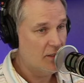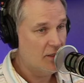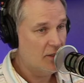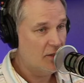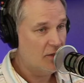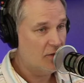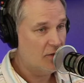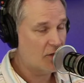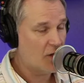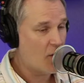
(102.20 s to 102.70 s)

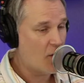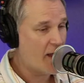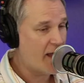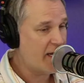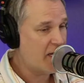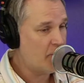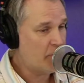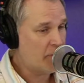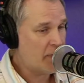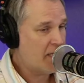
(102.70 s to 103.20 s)
So
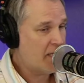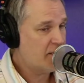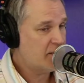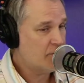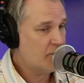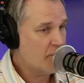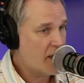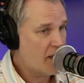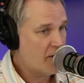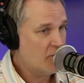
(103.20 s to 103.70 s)
any place
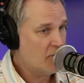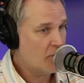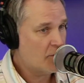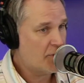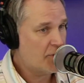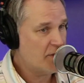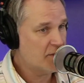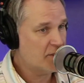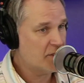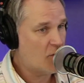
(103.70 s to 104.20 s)
throughout
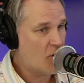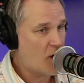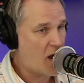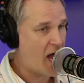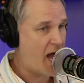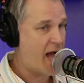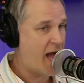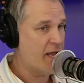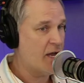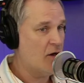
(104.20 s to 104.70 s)
Northeast
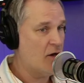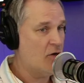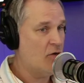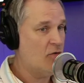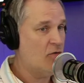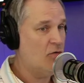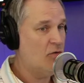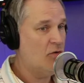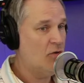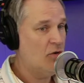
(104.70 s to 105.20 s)

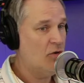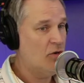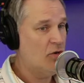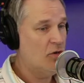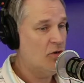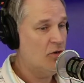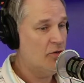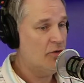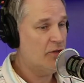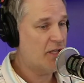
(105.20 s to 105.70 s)
Ohio
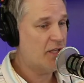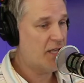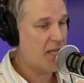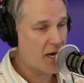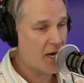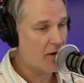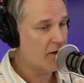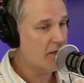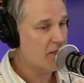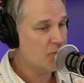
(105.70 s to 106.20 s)
that
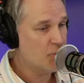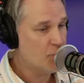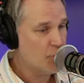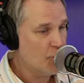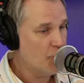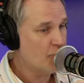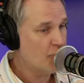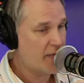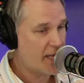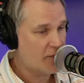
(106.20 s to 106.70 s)
carries
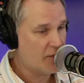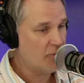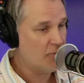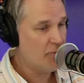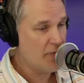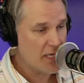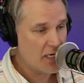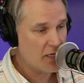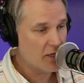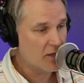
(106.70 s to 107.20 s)
Brew Kettle
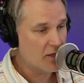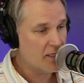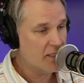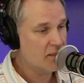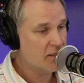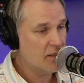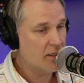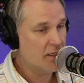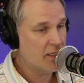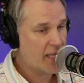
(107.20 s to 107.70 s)
beer is
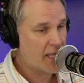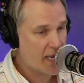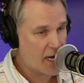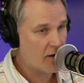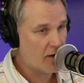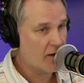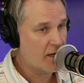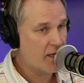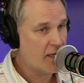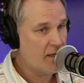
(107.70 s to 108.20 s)
going to
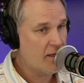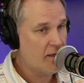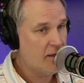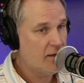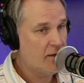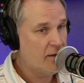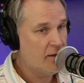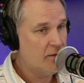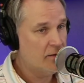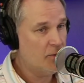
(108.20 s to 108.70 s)
carry
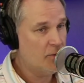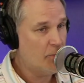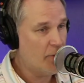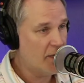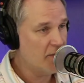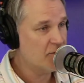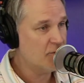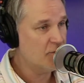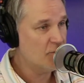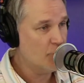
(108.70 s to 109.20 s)
the
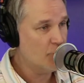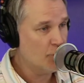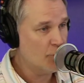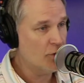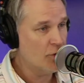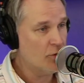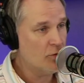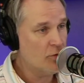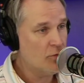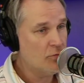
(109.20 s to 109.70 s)
Buzzard
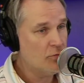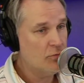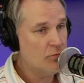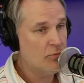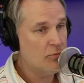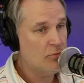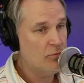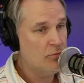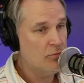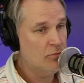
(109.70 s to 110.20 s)
Brew.
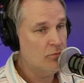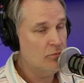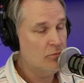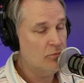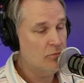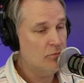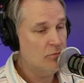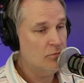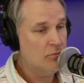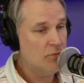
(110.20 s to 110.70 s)

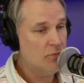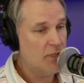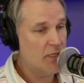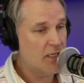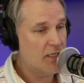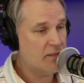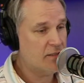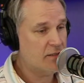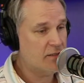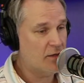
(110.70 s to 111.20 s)
And I
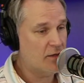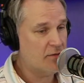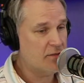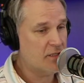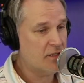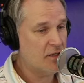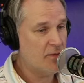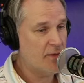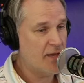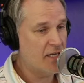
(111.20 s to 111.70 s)
guess it's
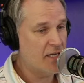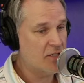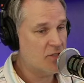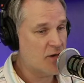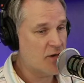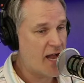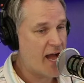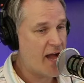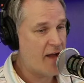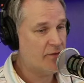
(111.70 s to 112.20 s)
also going to be on
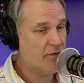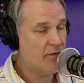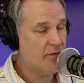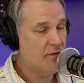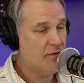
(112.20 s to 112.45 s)
draft.